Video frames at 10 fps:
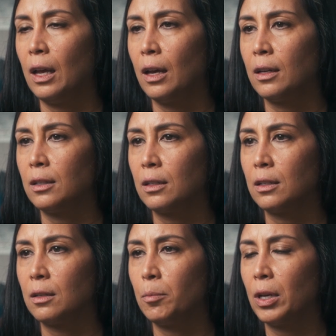and
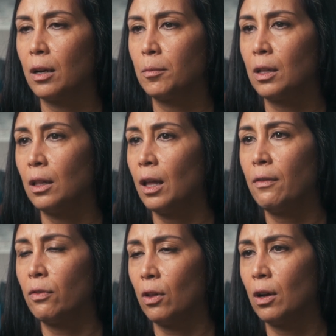it becomes a
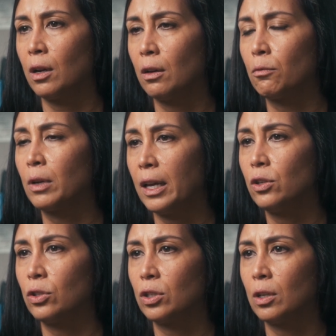lifelong
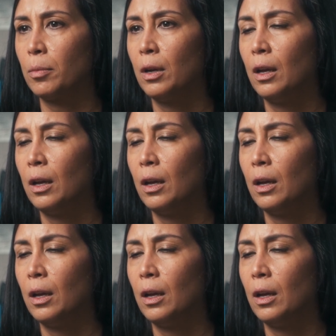relationship